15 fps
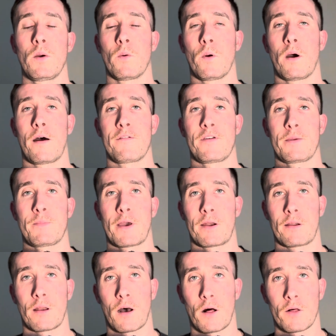will have a
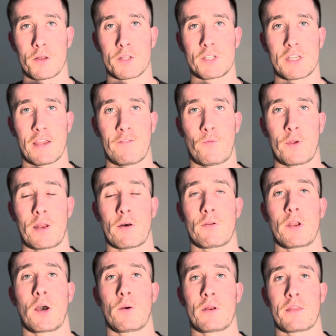better knowledge if we
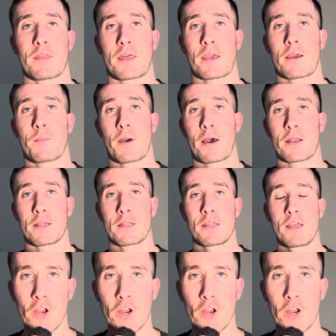don't know anything about it.